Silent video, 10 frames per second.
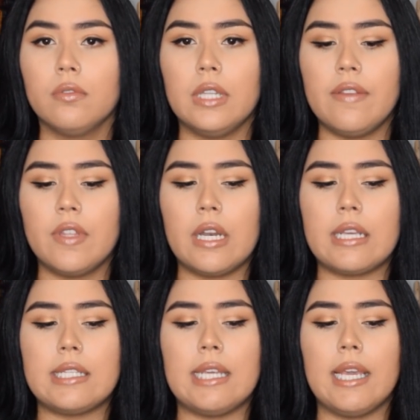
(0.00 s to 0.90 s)
leave the
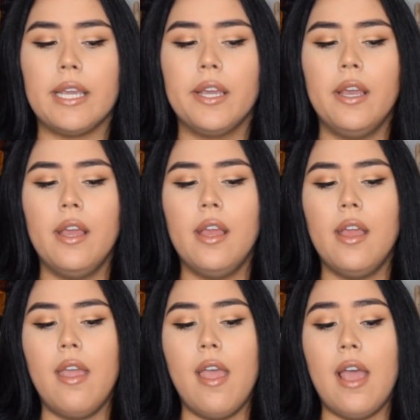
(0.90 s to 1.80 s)
next day.
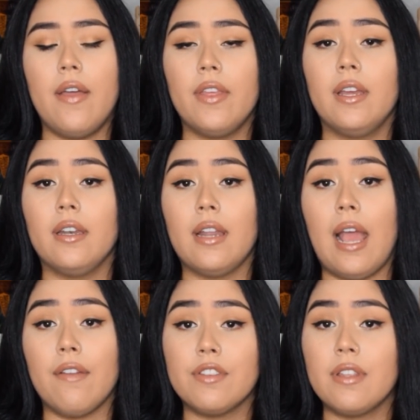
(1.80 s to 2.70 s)
And then
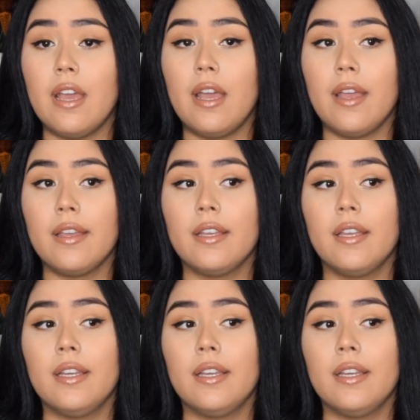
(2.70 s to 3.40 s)
after that,